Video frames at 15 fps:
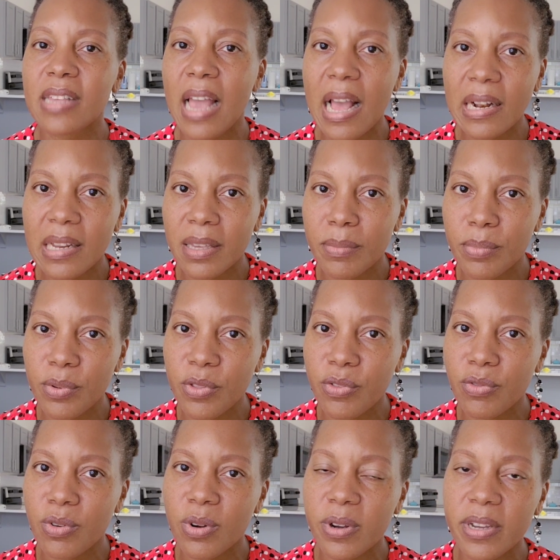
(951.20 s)
Ali
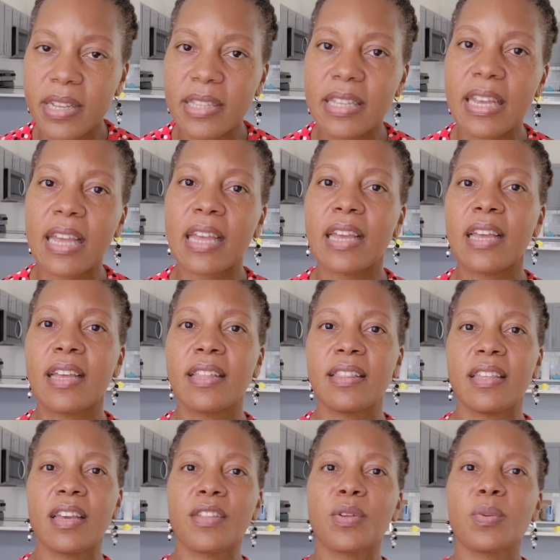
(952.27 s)
Boothroyd and
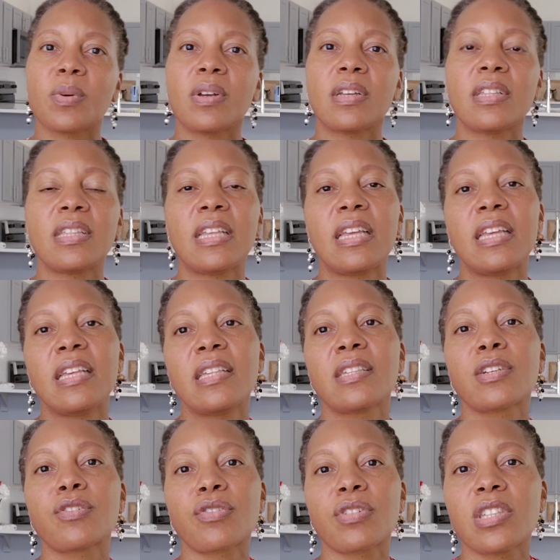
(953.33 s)
the other one
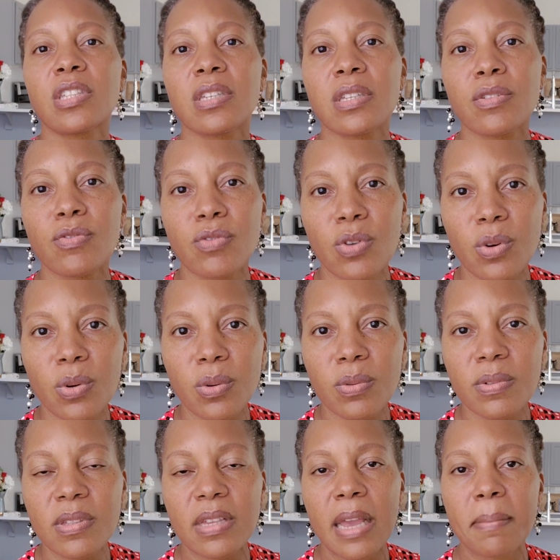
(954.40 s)
is Kristen
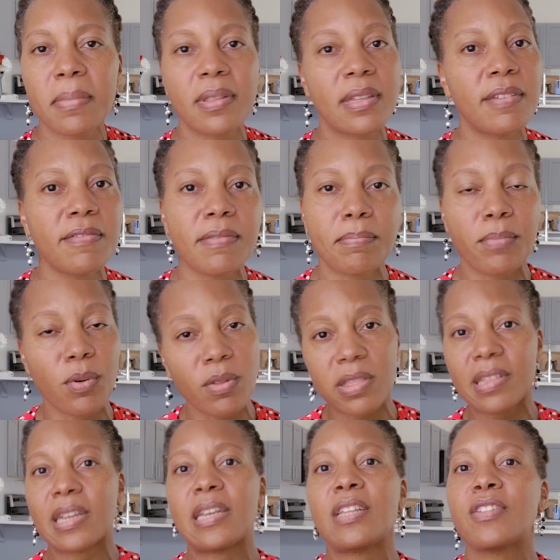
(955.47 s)
Rose. I believe both
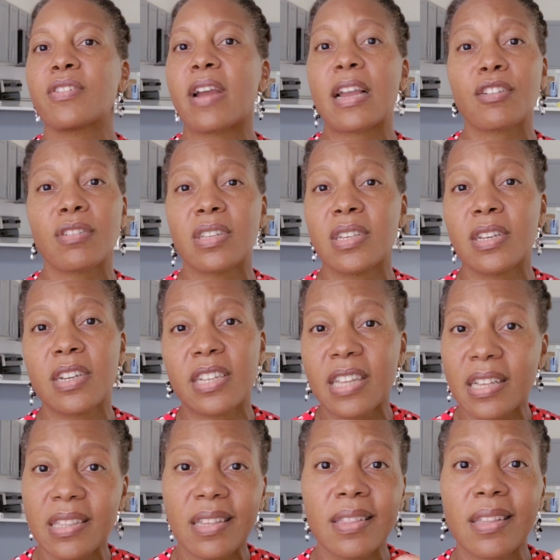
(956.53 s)
ladies are actually
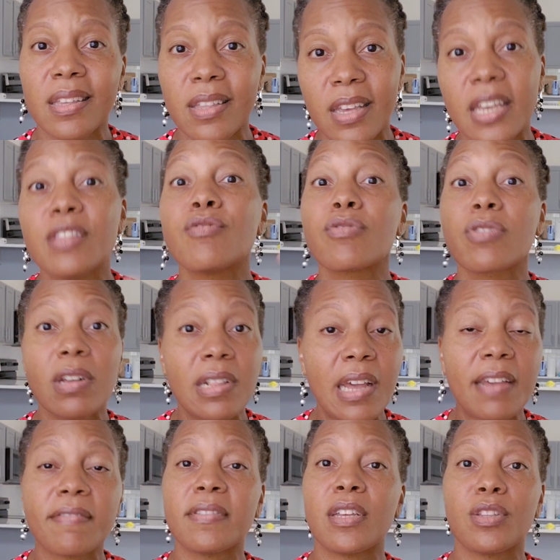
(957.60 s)
connected. In real
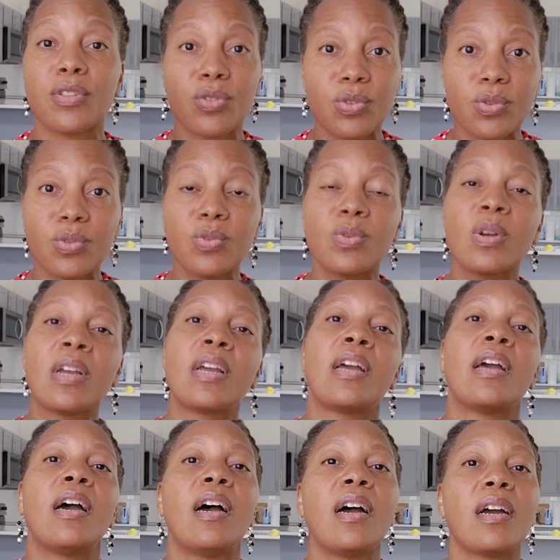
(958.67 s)
life, they do
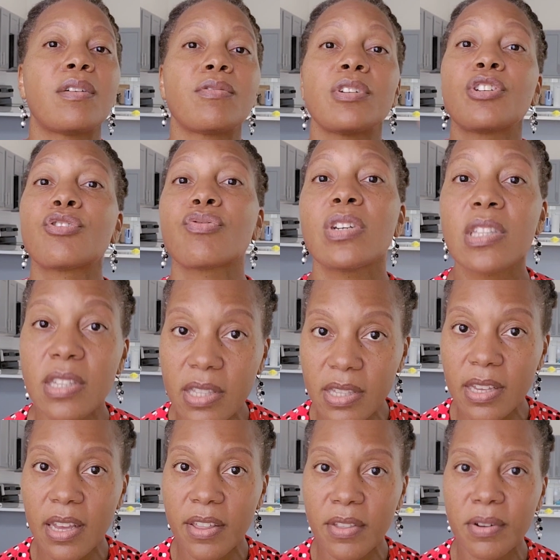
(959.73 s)
retreats
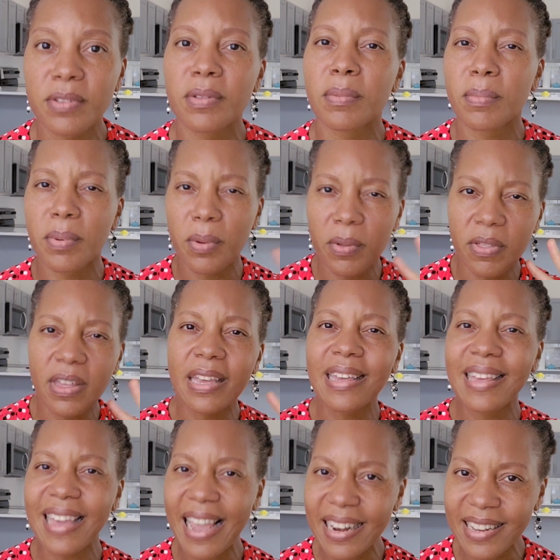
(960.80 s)
together. They're both
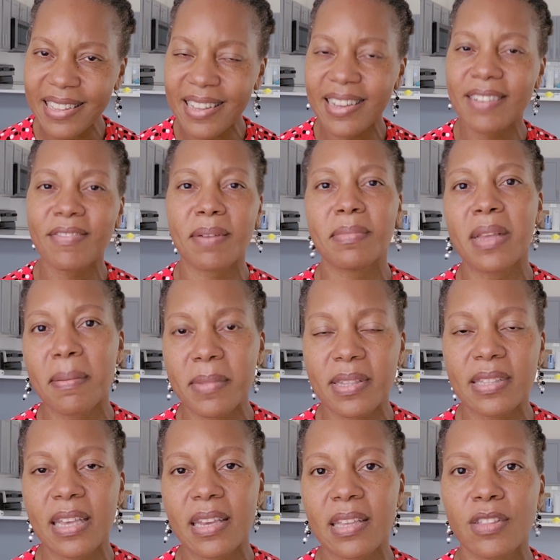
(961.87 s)
in Canada, if I'm not
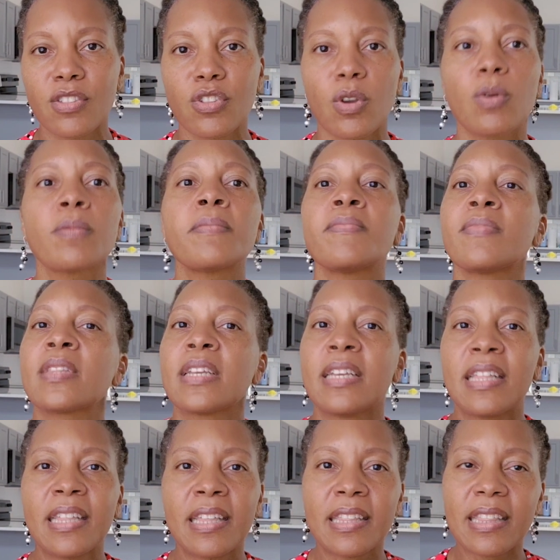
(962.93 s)
mistaken. So
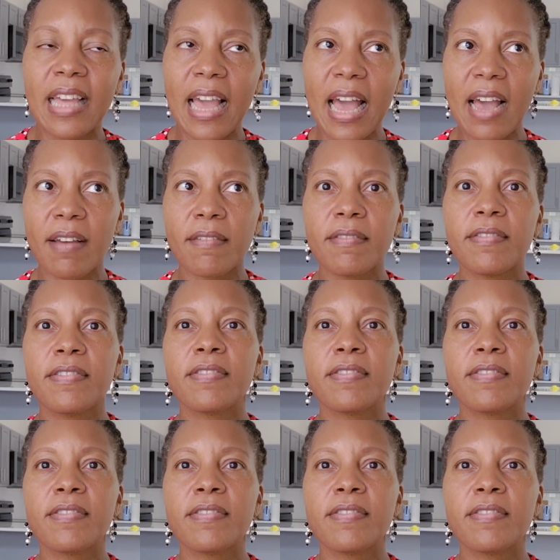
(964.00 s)
they have